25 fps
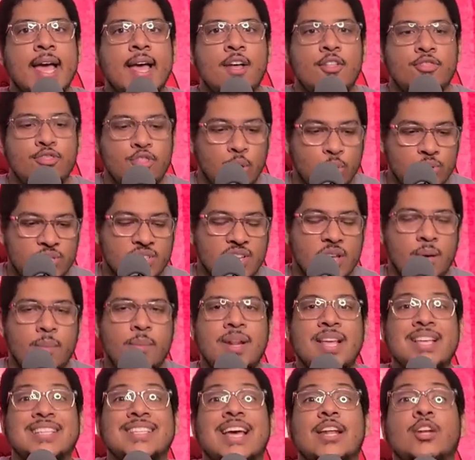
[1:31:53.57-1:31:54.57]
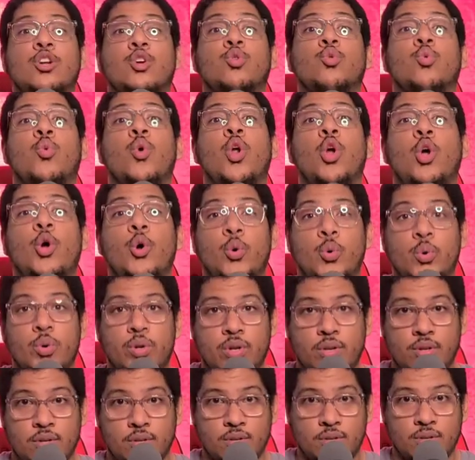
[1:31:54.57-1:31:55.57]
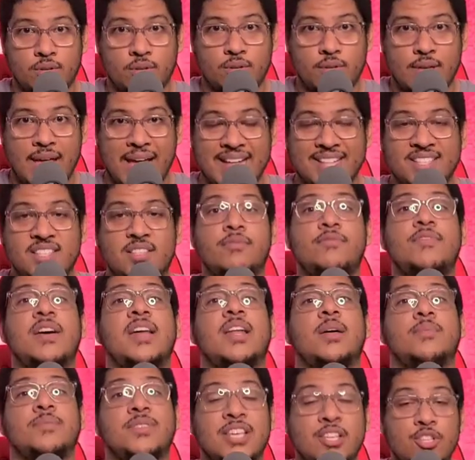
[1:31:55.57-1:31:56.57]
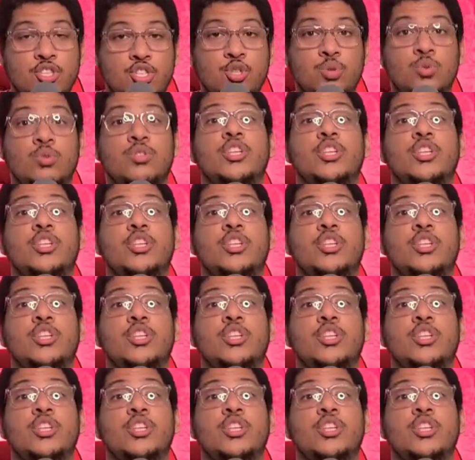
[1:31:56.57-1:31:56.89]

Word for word: those companies had grown and developed into